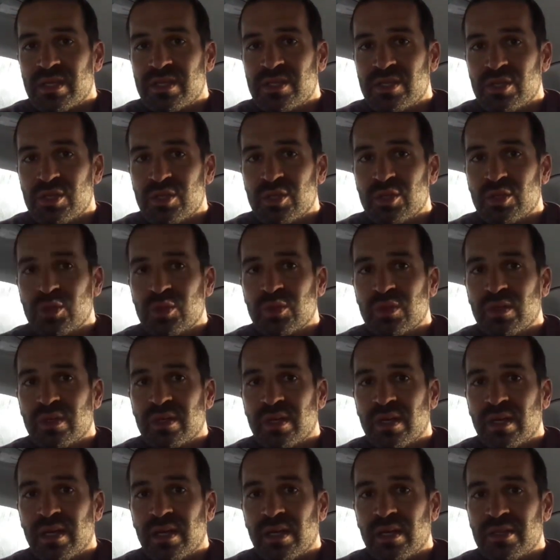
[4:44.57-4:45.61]
to
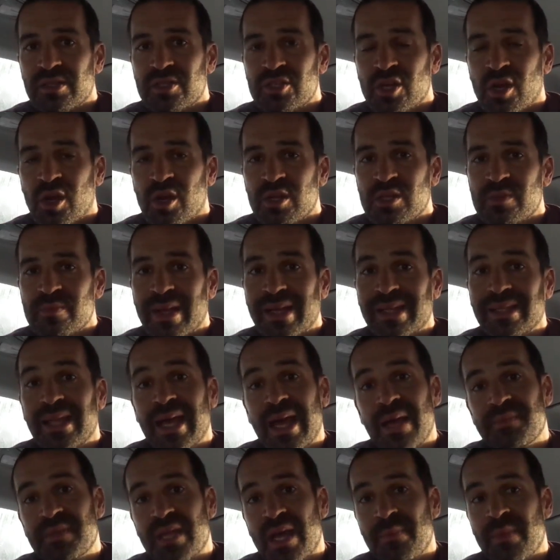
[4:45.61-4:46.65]
uh, charge my
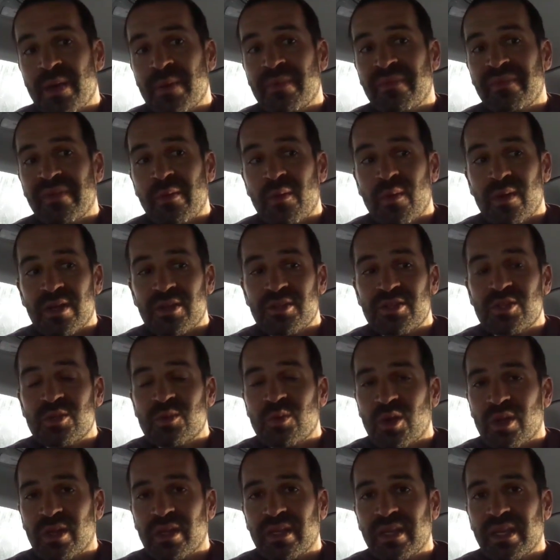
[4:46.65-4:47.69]
laptop up if I want to do
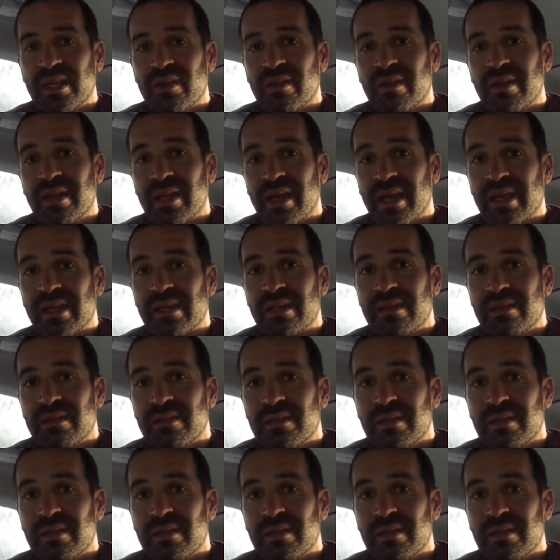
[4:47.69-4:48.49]
work in here at night.